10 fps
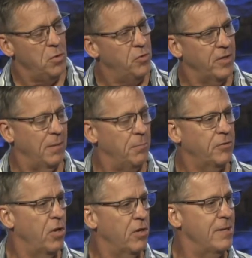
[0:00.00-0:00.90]
music, I'm
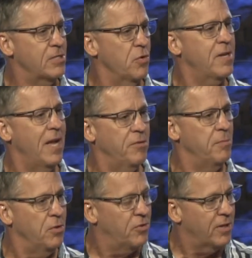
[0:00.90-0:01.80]
not talking about certain kinds of
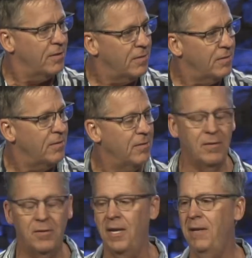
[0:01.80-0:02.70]
music
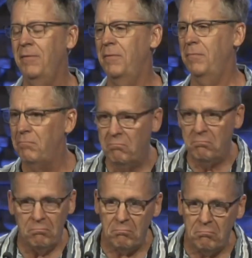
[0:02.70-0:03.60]
okay?
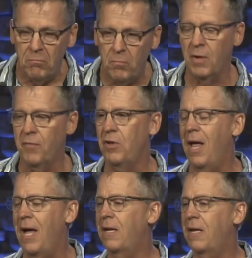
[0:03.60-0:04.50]
Whatever you
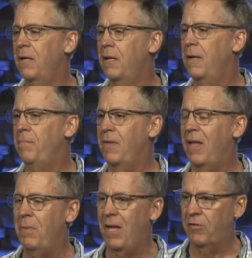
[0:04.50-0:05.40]
like,
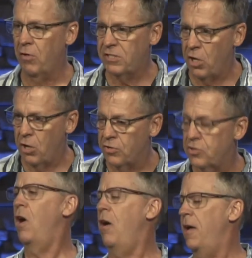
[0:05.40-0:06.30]
as long as it honors
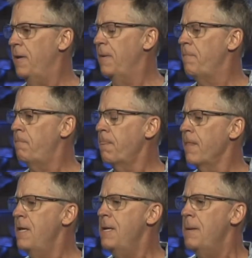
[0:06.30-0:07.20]
God.
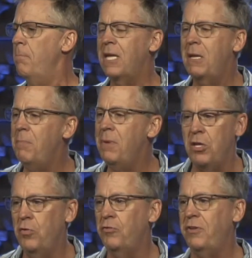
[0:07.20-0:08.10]
But it can be
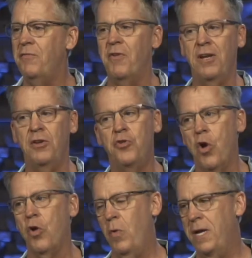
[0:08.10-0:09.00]
used in very
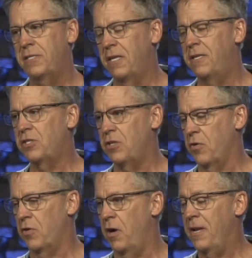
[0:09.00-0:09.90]
dark ways to
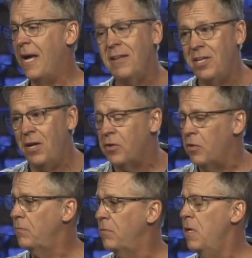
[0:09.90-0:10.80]
dishonor God. And I can tell
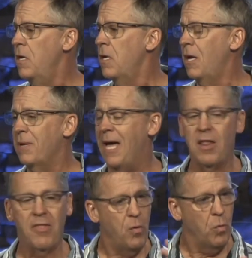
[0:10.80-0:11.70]
you, coming out
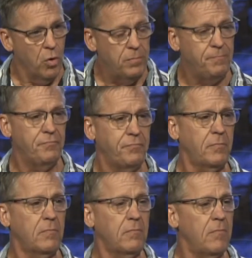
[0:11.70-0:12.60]
of that world,
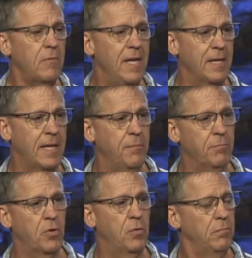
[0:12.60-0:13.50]
and
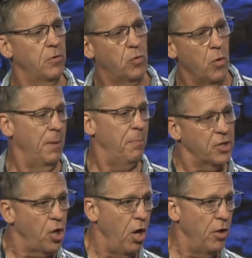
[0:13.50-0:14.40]
again, growing up in
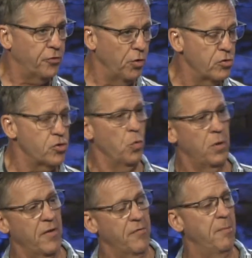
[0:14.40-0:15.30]
the concerts or
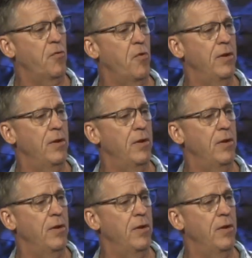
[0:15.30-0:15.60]
whatever before